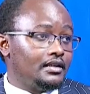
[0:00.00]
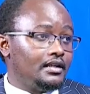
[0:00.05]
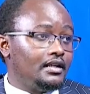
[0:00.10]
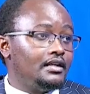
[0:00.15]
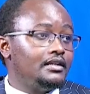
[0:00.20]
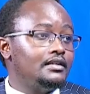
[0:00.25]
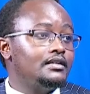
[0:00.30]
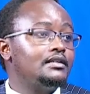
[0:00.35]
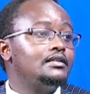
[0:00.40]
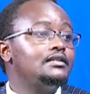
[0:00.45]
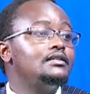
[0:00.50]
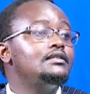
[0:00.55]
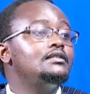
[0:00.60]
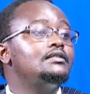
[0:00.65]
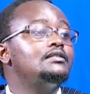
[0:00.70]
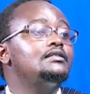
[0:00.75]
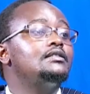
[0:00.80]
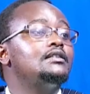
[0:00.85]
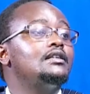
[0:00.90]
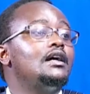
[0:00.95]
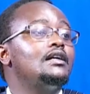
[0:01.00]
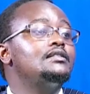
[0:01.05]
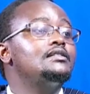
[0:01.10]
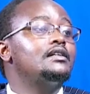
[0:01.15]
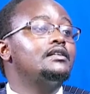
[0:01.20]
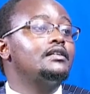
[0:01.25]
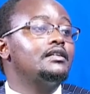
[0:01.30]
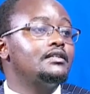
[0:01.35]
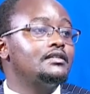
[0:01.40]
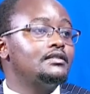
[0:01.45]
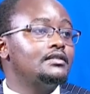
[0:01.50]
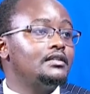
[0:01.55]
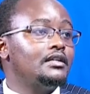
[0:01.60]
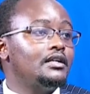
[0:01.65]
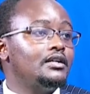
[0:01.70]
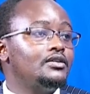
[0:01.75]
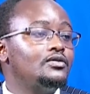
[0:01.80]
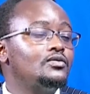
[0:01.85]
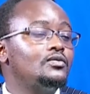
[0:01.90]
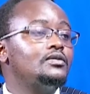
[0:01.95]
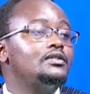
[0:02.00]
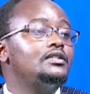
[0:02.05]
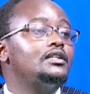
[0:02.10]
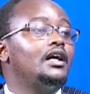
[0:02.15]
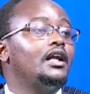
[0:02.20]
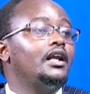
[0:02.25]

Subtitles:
and still has a right to